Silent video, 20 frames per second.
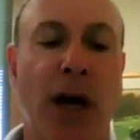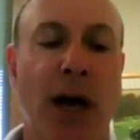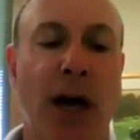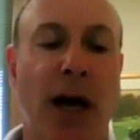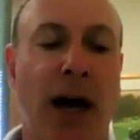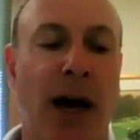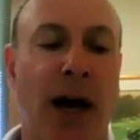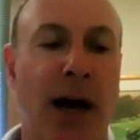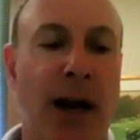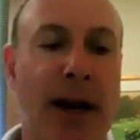
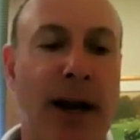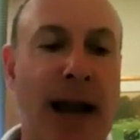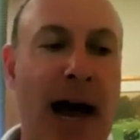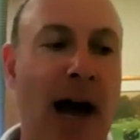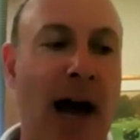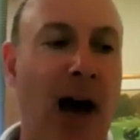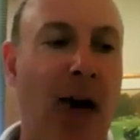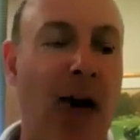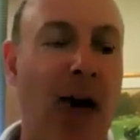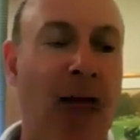
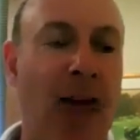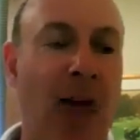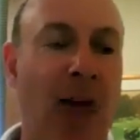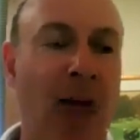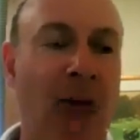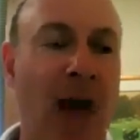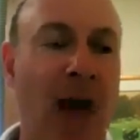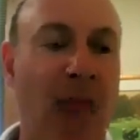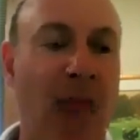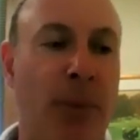now I think we've
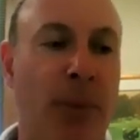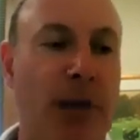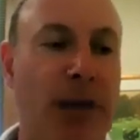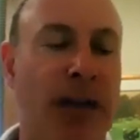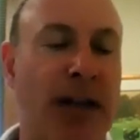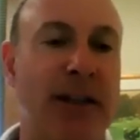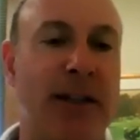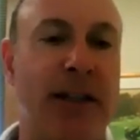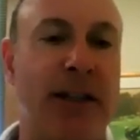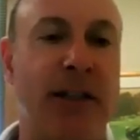got a pretty
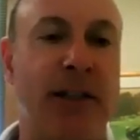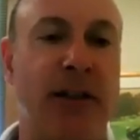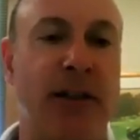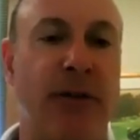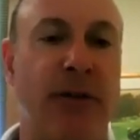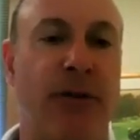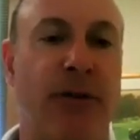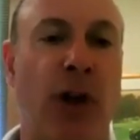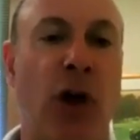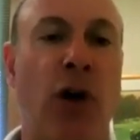
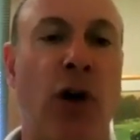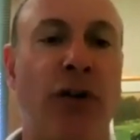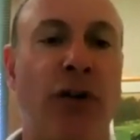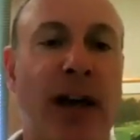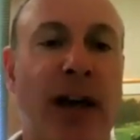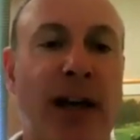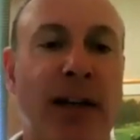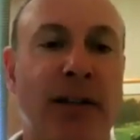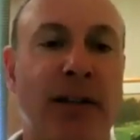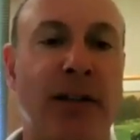consistent flow of
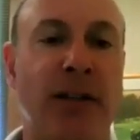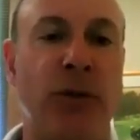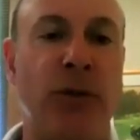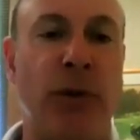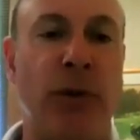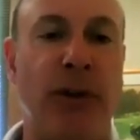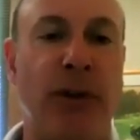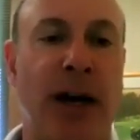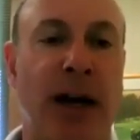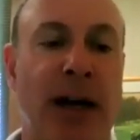cases.
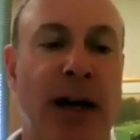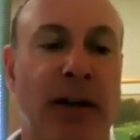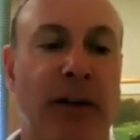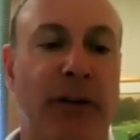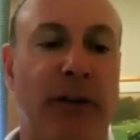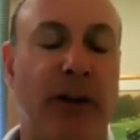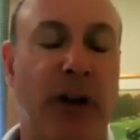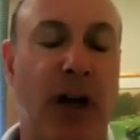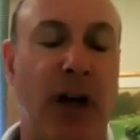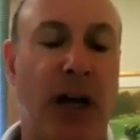We've
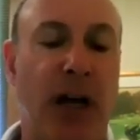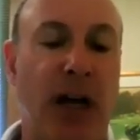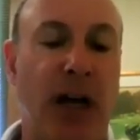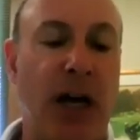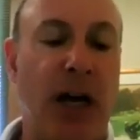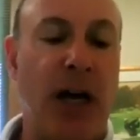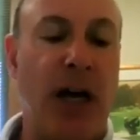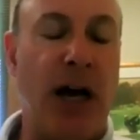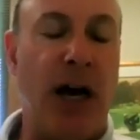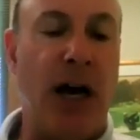got,
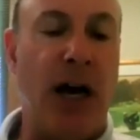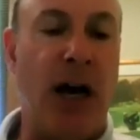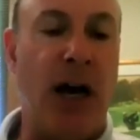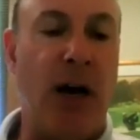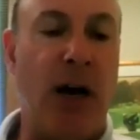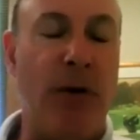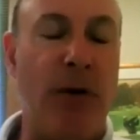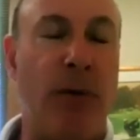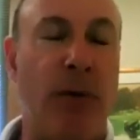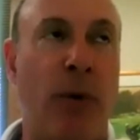
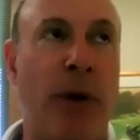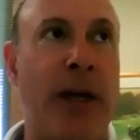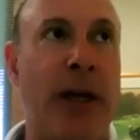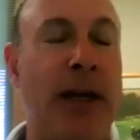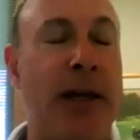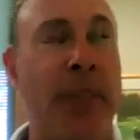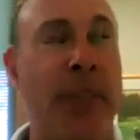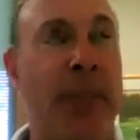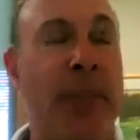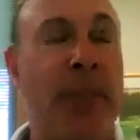
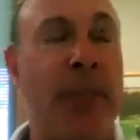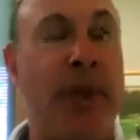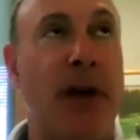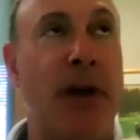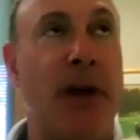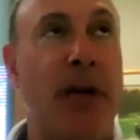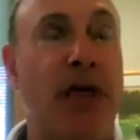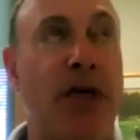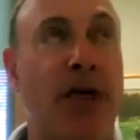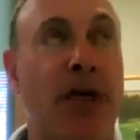we
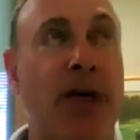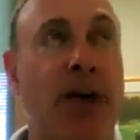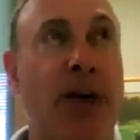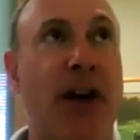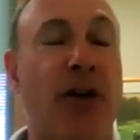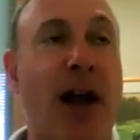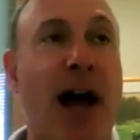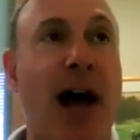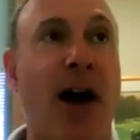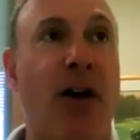
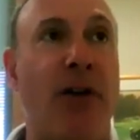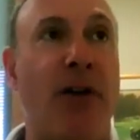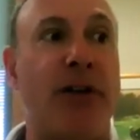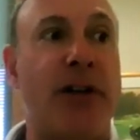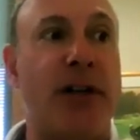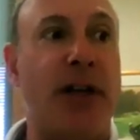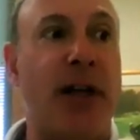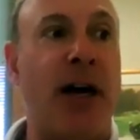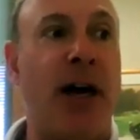figured out